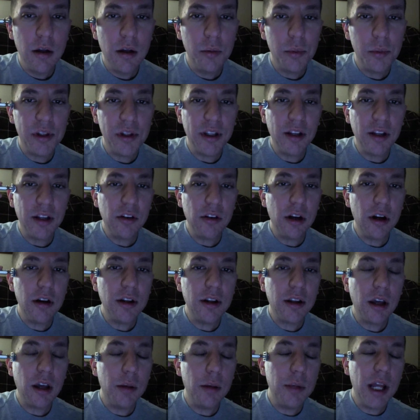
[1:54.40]
but as I start
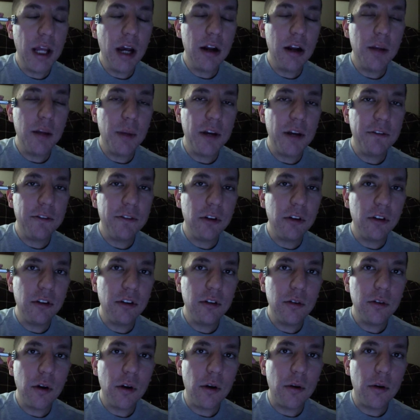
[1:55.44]
to come down on my first
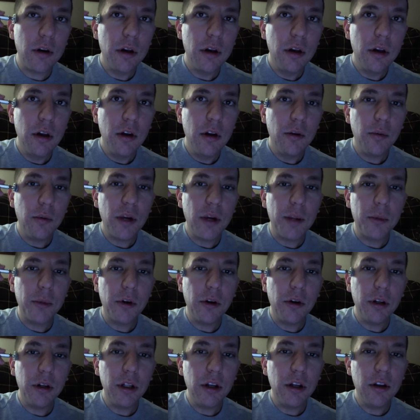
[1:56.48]
stroke, what I'm
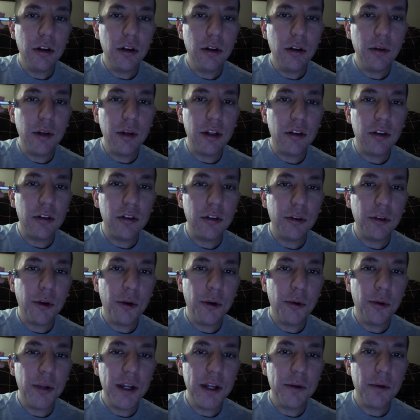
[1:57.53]
going to do is
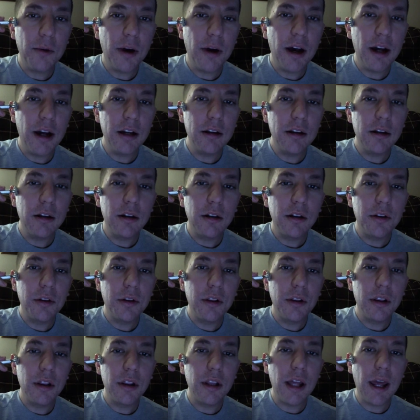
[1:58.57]
slowly rock
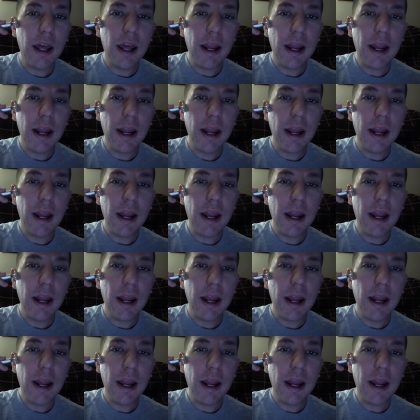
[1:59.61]
the